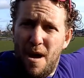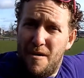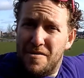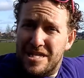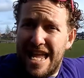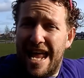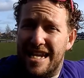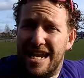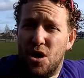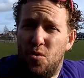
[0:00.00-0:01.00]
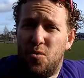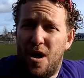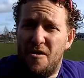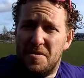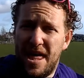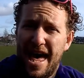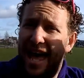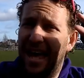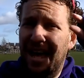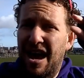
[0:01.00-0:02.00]
where I was standing all the way over
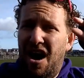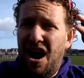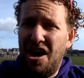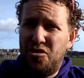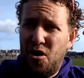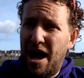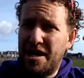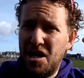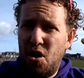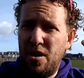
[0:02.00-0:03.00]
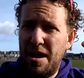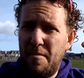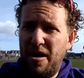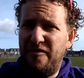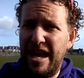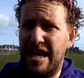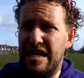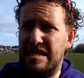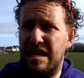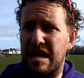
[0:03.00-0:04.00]
there, I thought I could hold it in my
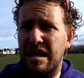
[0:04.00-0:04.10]
fingers.